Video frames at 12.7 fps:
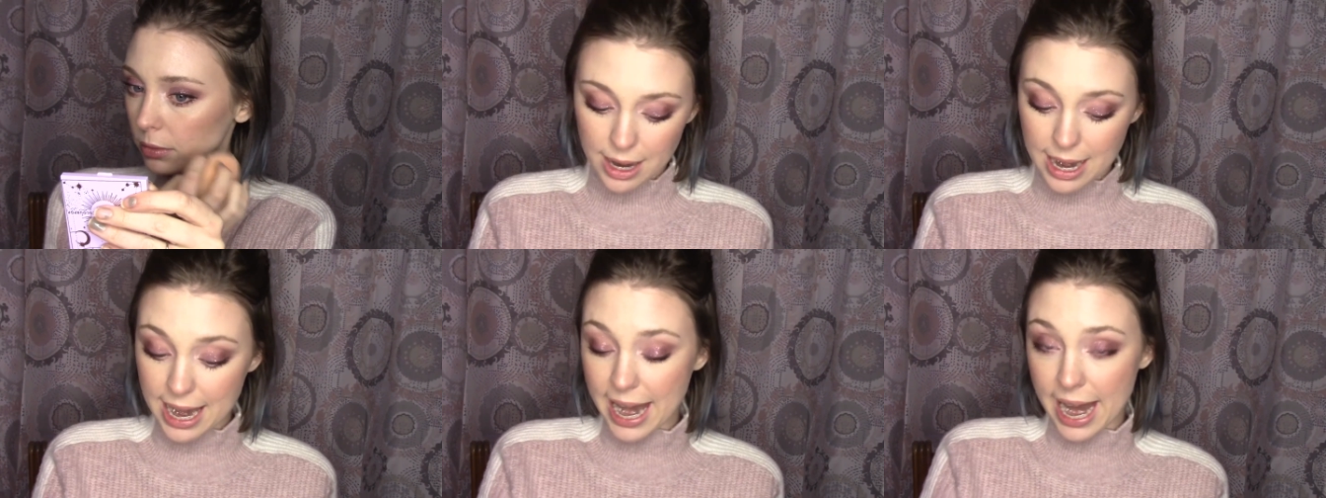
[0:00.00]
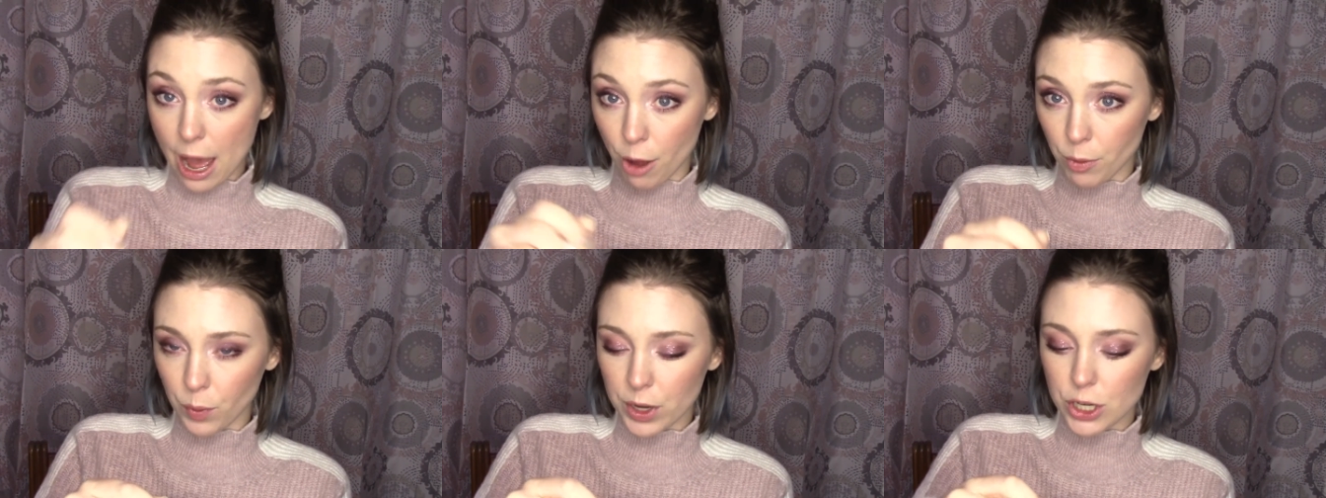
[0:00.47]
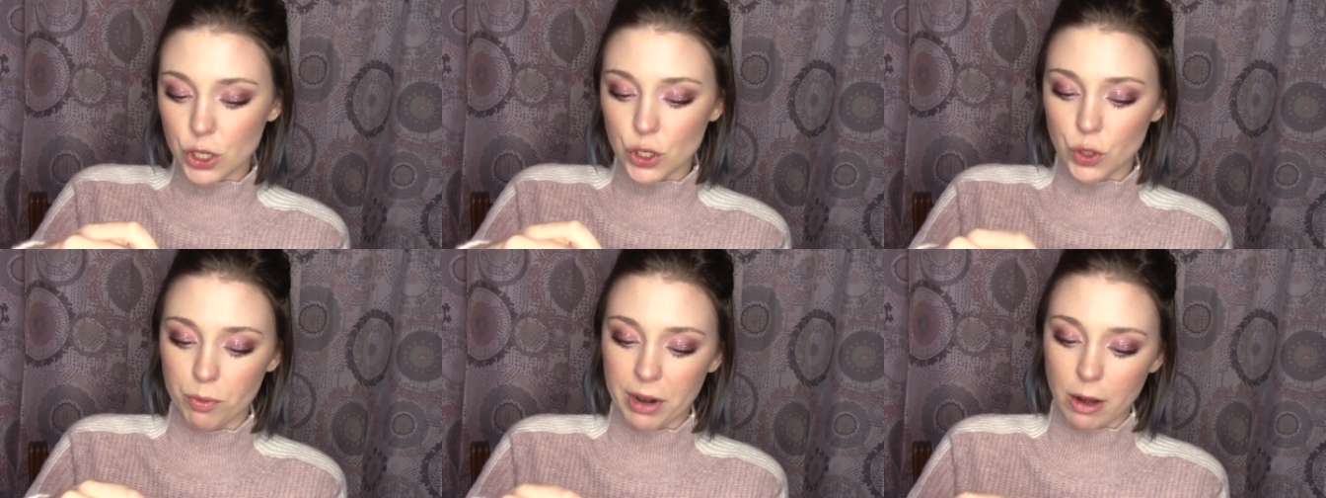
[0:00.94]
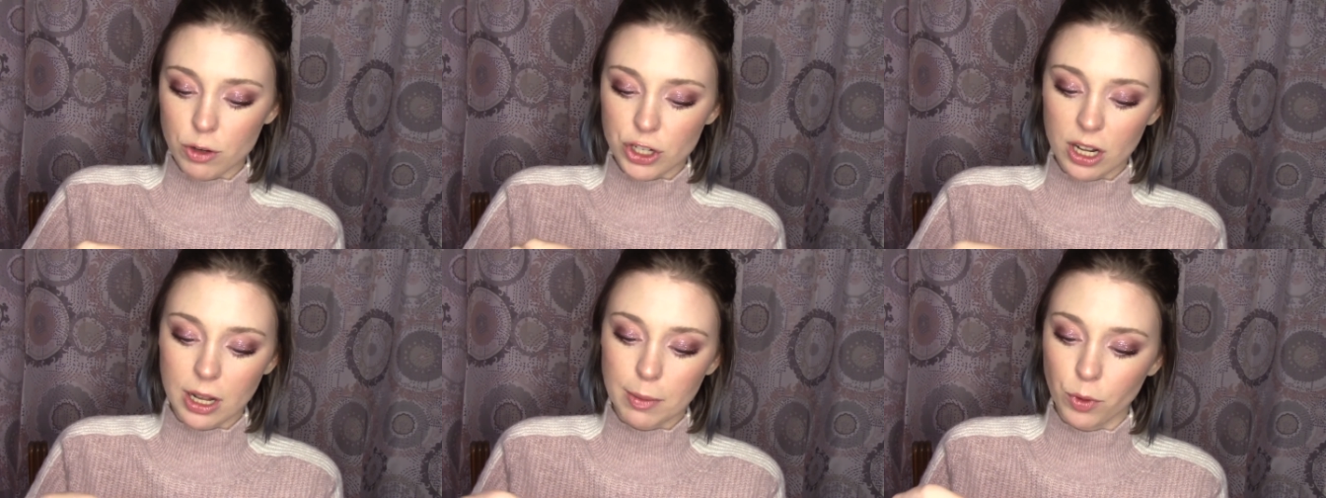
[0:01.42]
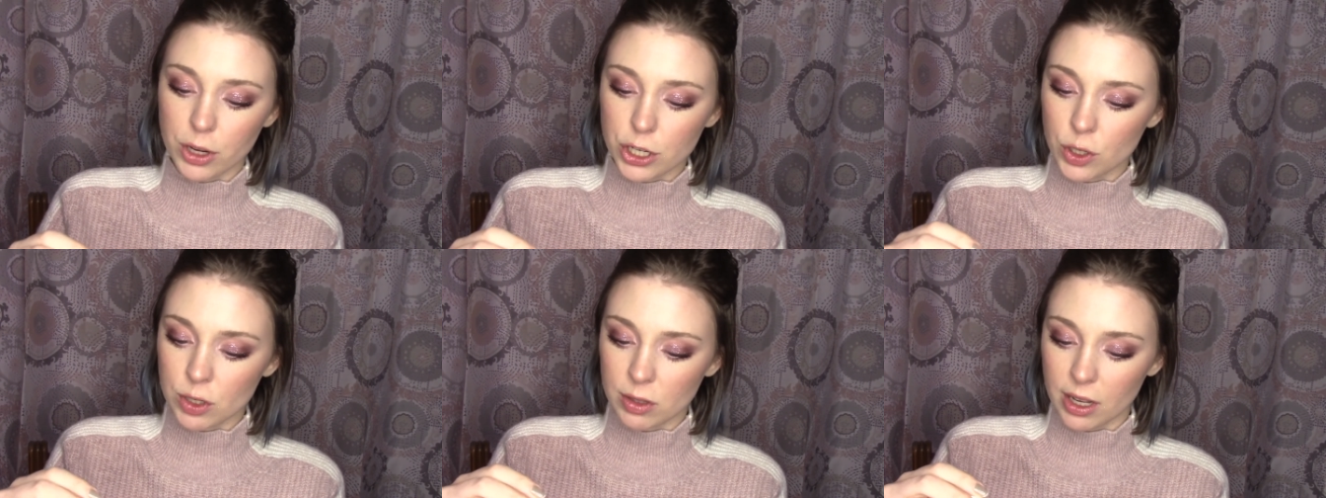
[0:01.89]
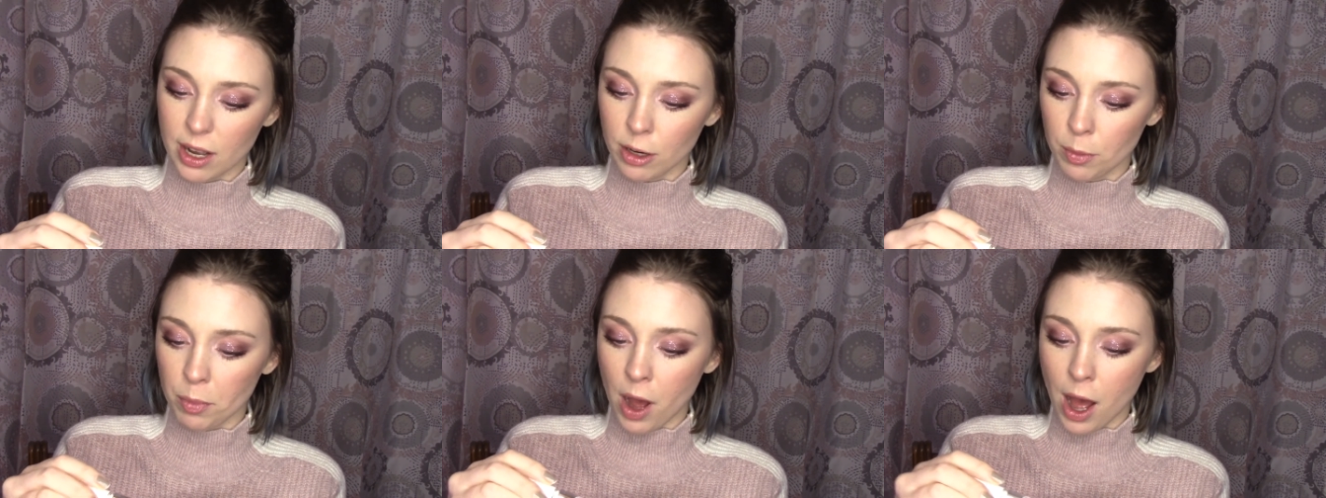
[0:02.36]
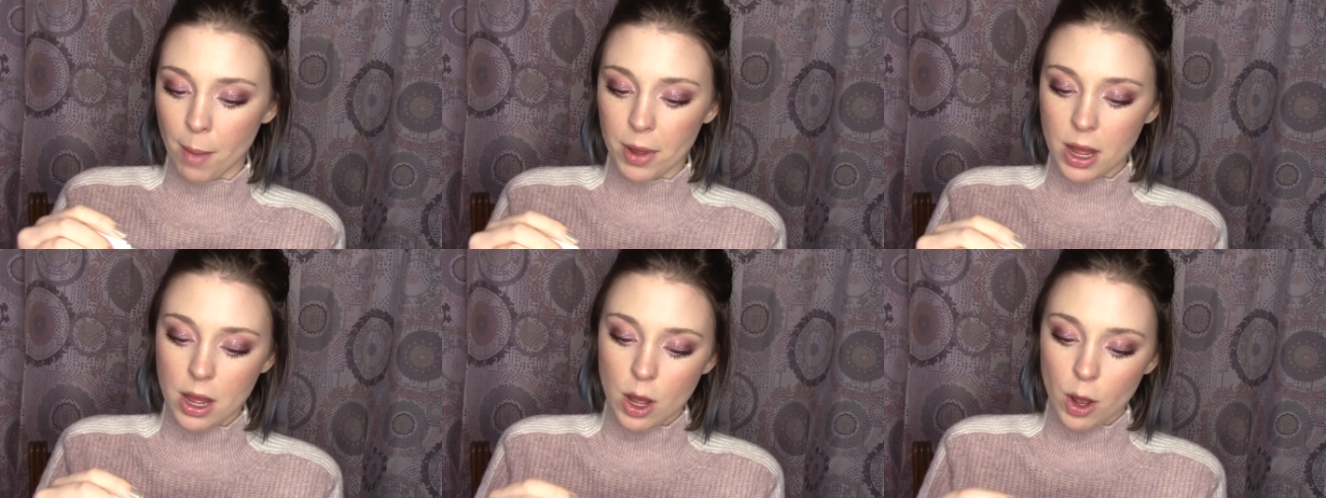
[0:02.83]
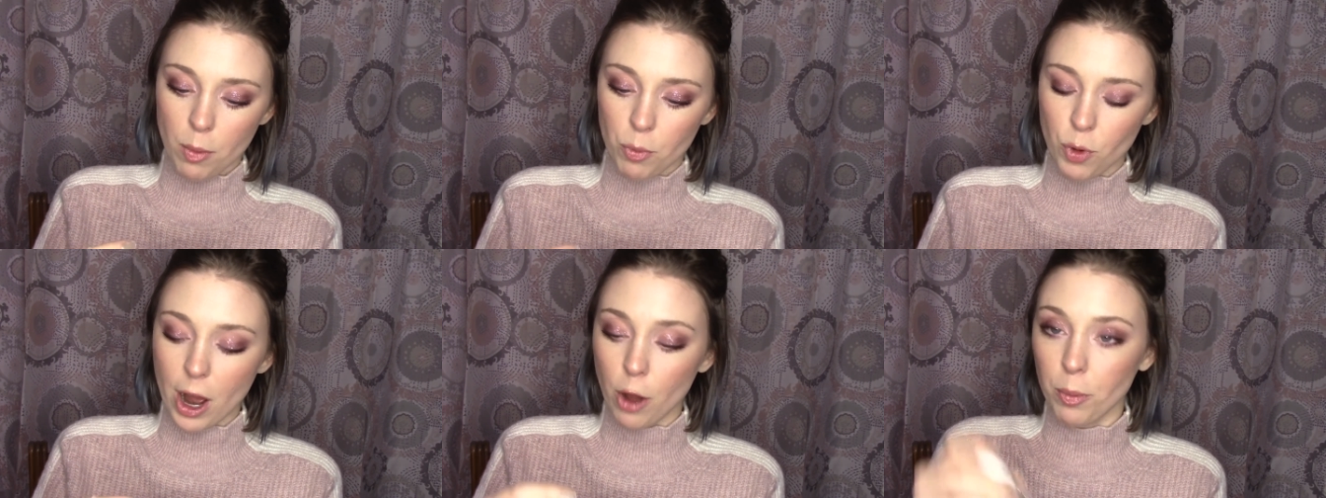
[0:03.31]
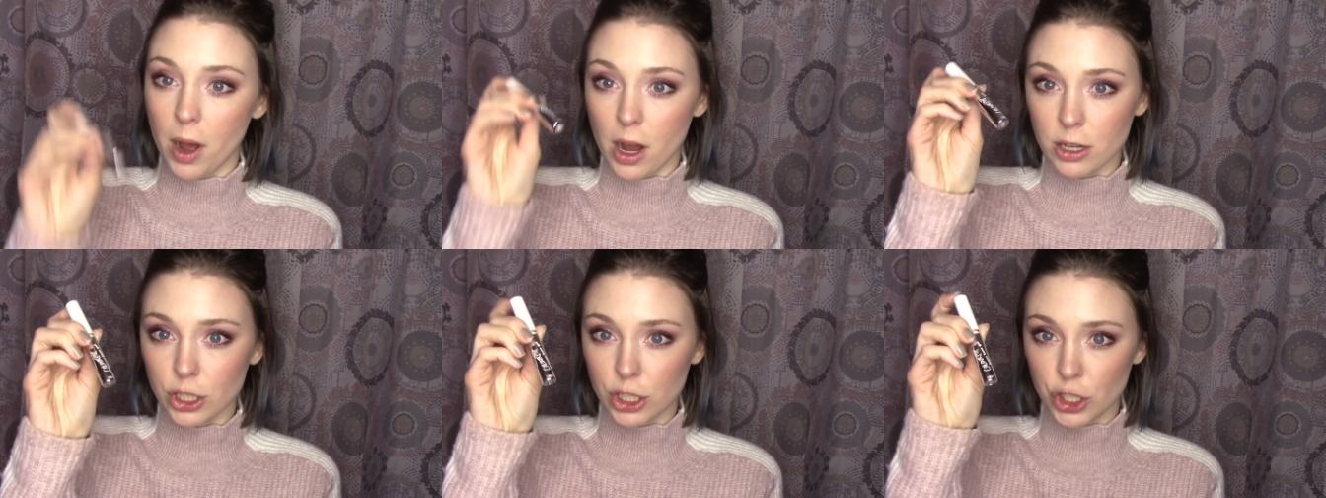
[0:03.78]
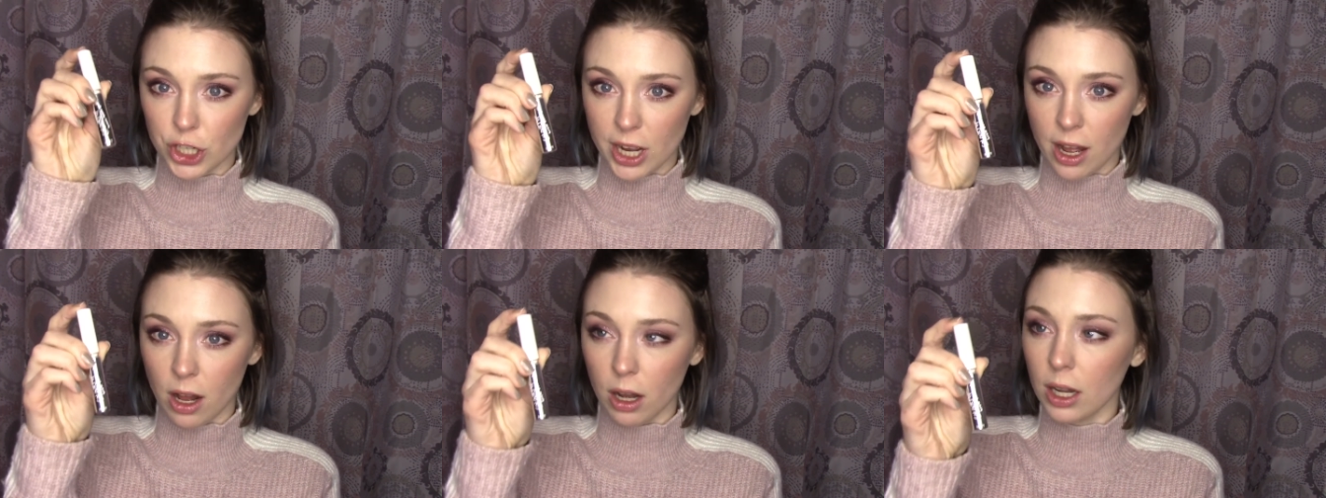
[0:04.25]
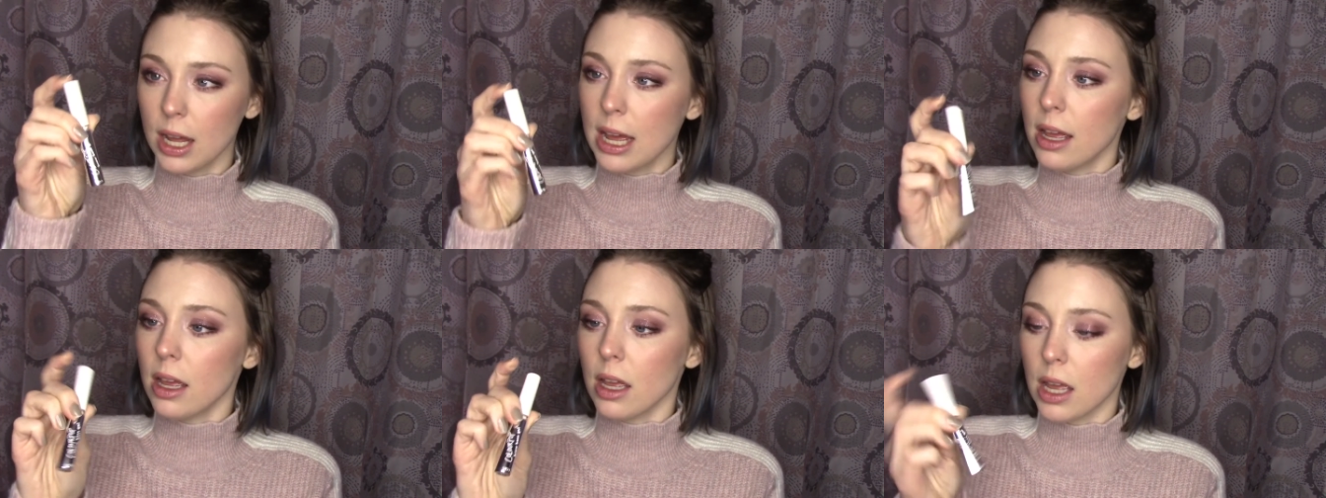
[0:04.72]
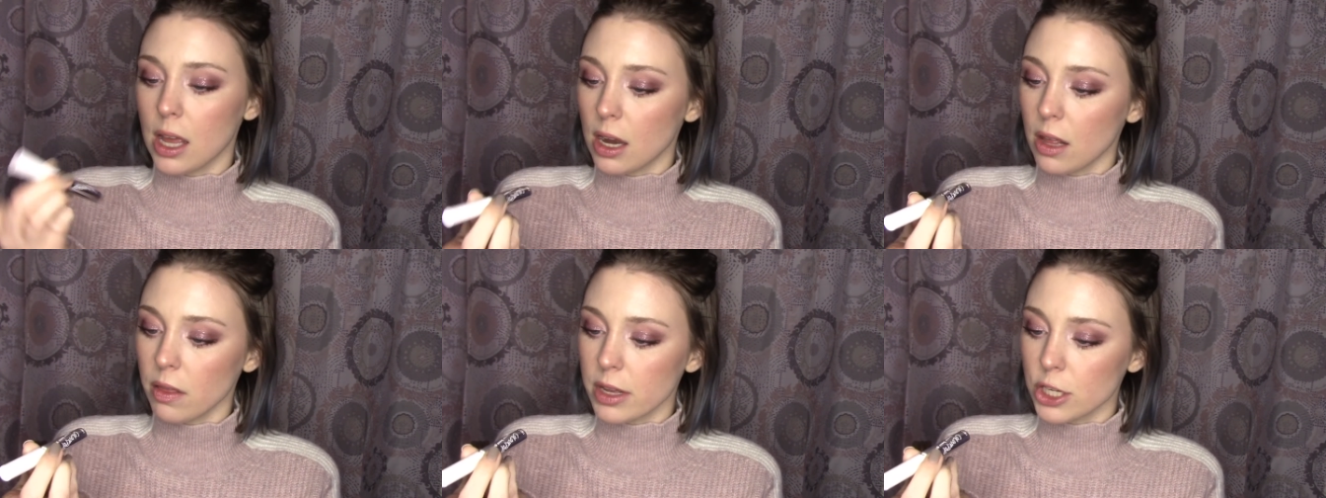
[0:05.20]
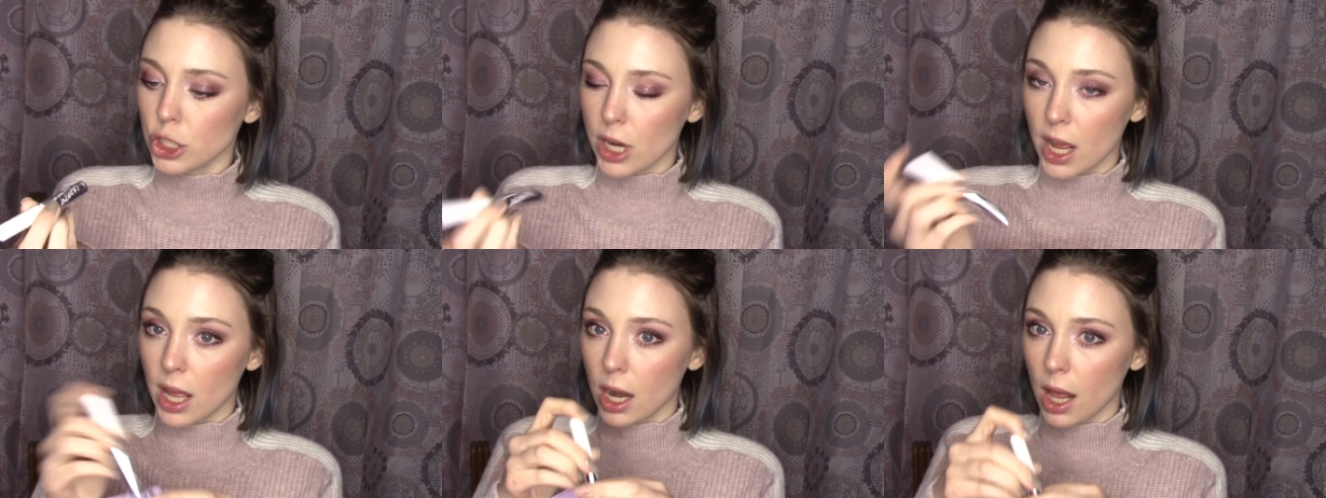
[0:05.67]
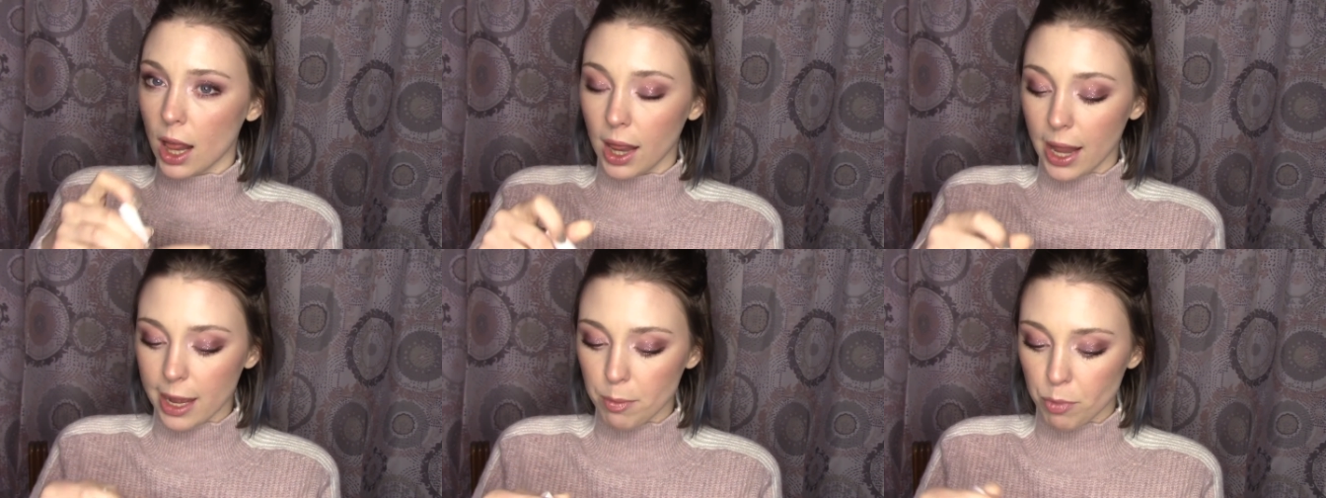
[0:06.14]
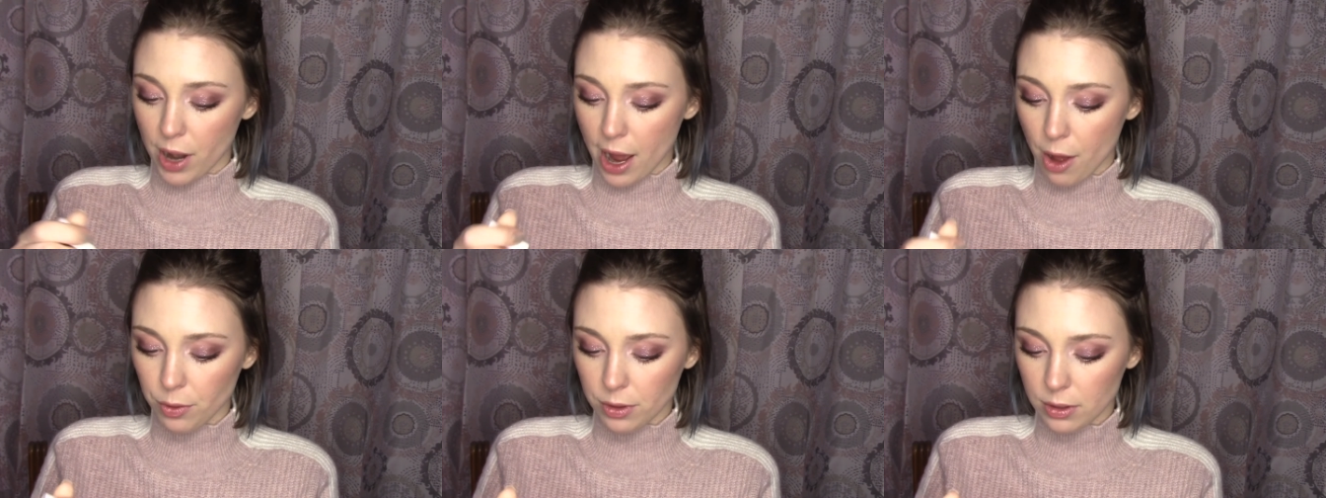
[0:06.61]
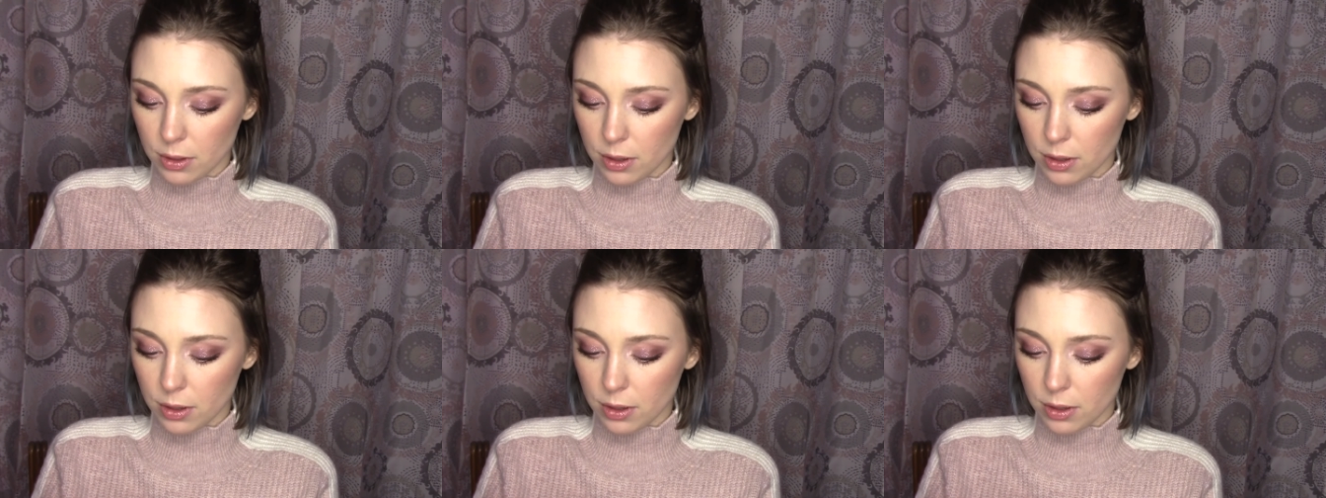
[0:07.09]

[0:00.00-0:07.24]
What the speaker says: Now I'm going to do brow gel. I'm going to use the Colourpop Brow Boss Gel in the shade Light Brown.